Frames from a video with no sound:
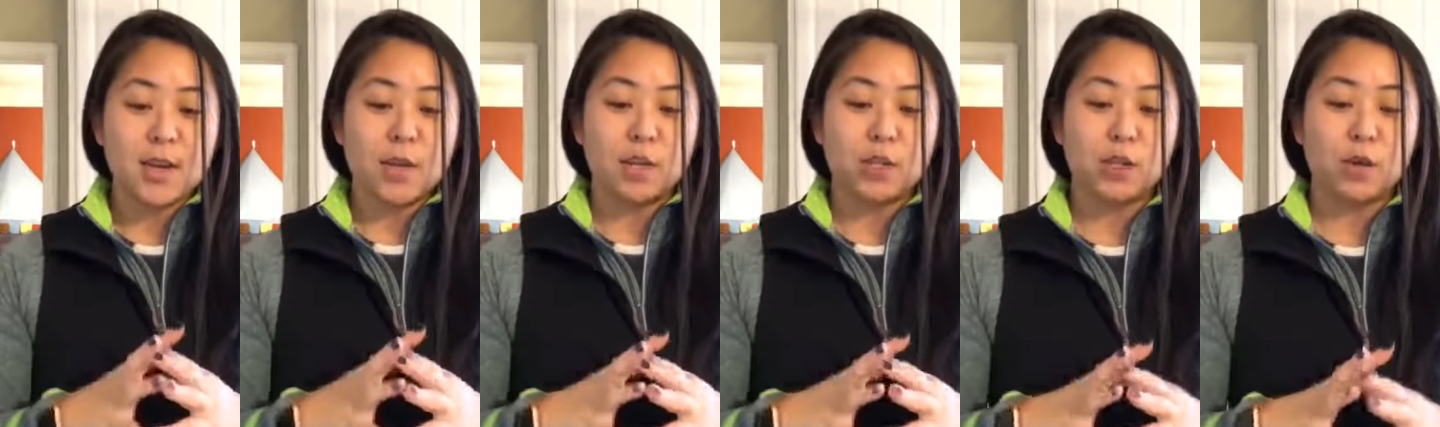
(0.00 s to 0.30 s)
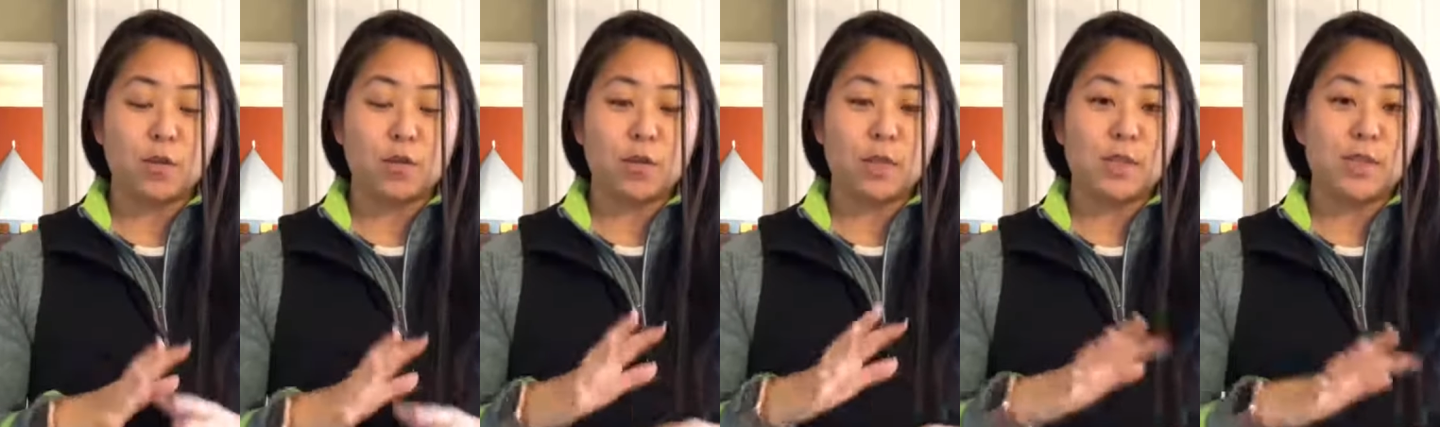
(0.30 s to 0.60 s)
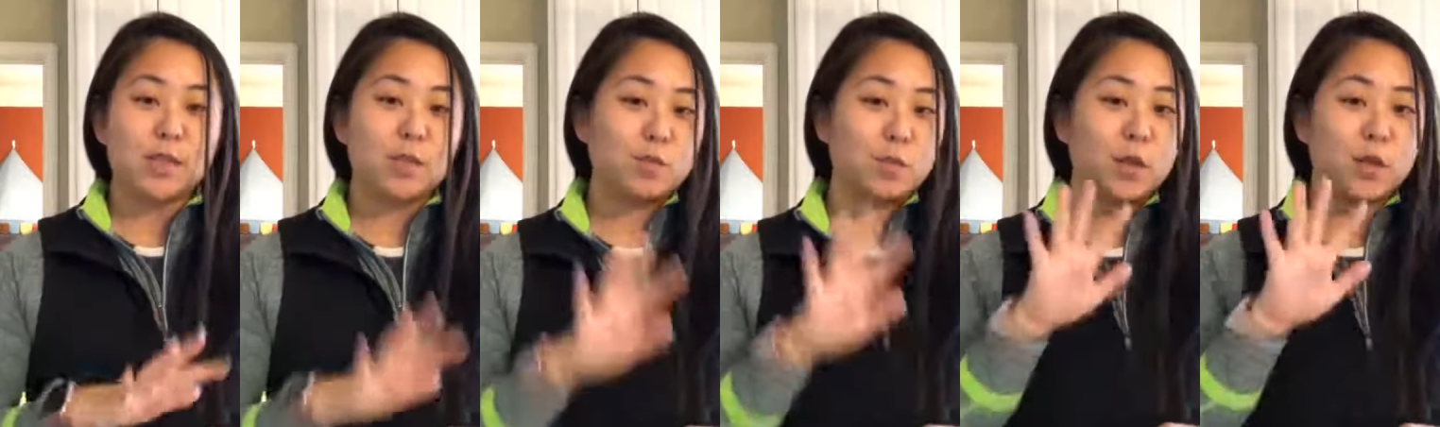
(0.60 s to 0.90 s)
So
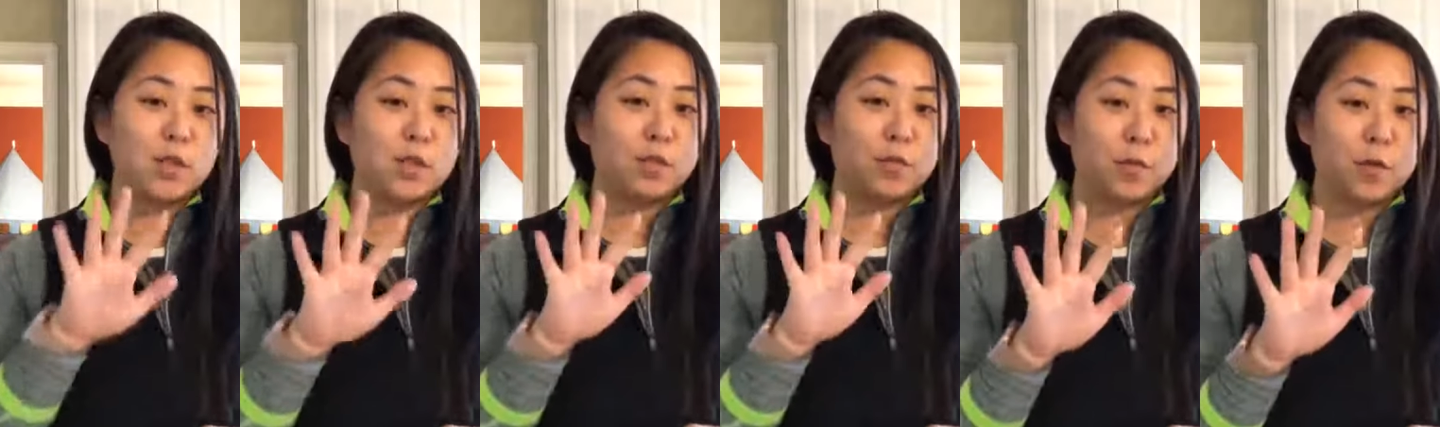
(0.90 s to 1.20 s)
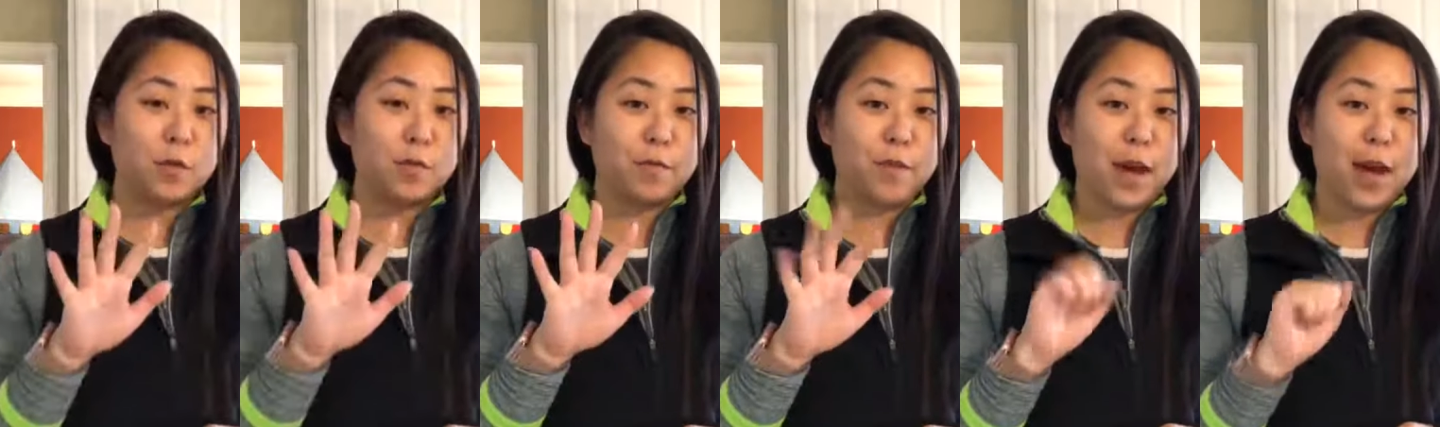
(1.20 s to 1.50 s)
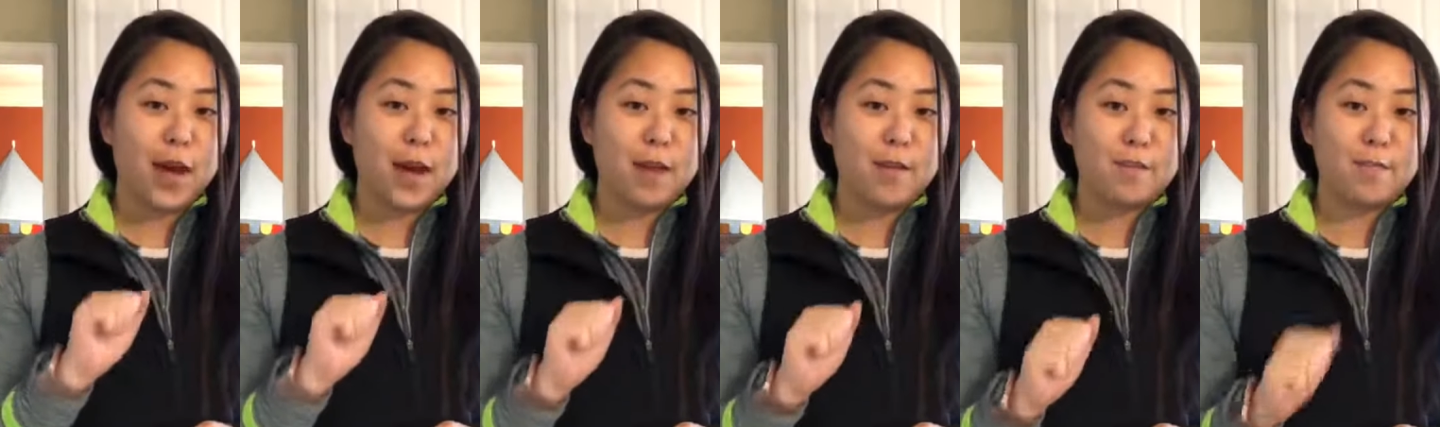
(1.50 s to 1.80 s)
this is really just for the
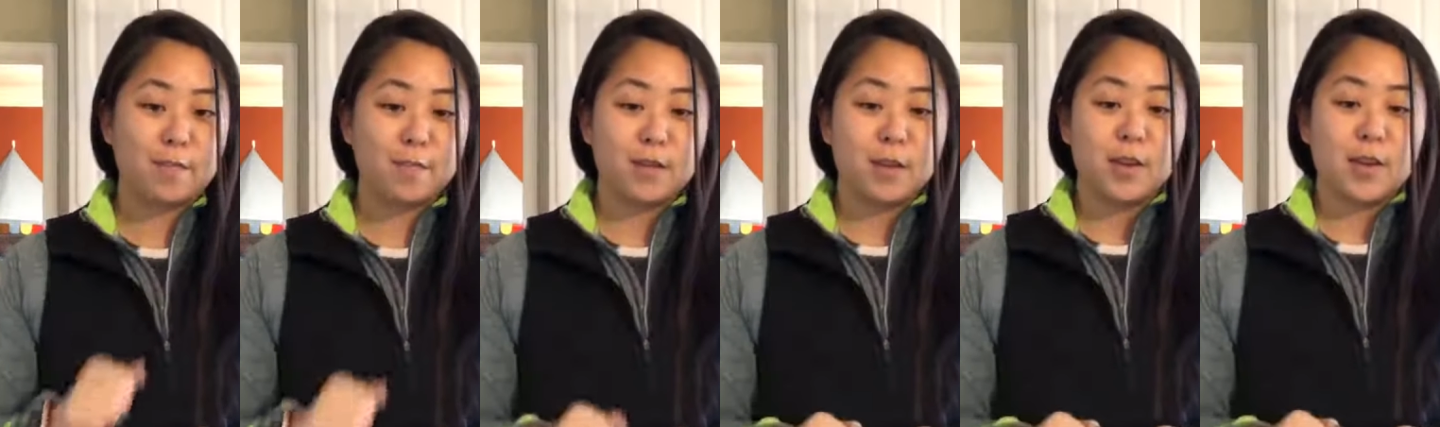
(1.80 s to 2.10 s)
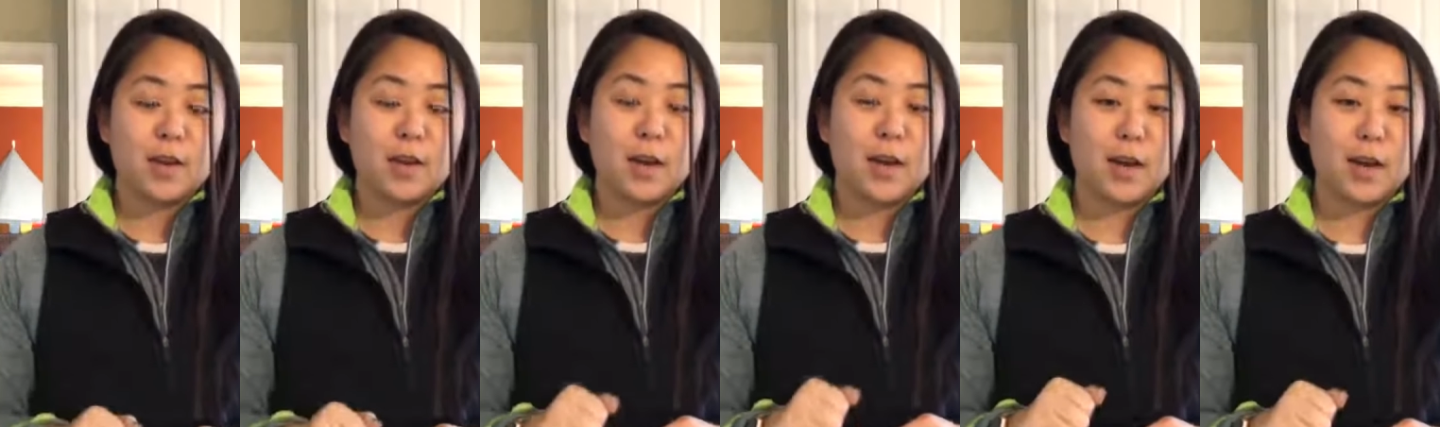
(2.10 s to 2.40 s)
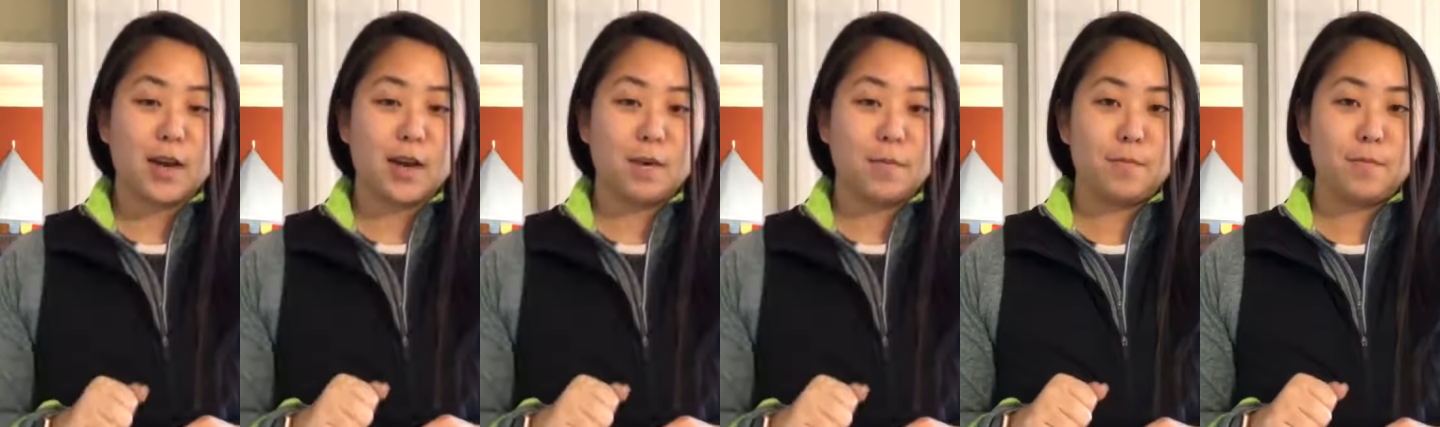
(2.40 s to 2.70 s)
five
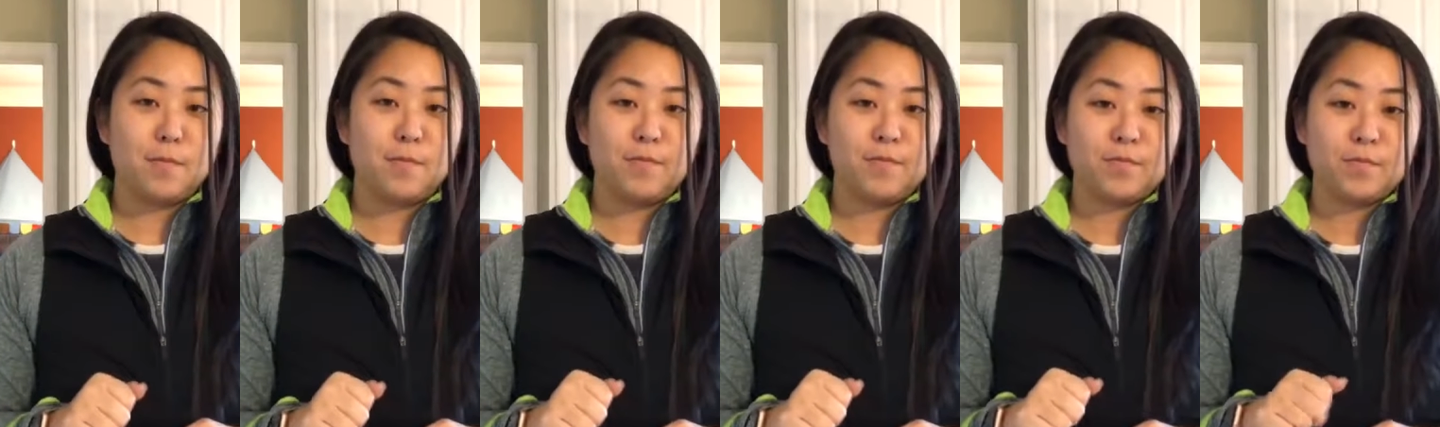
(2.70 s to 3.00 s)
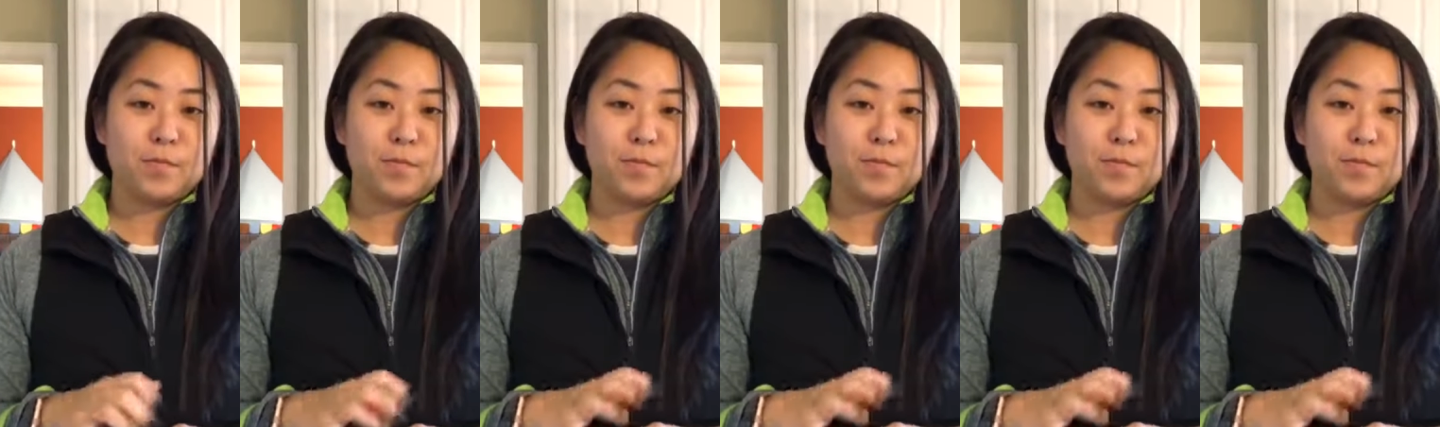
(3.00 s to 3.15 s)
um,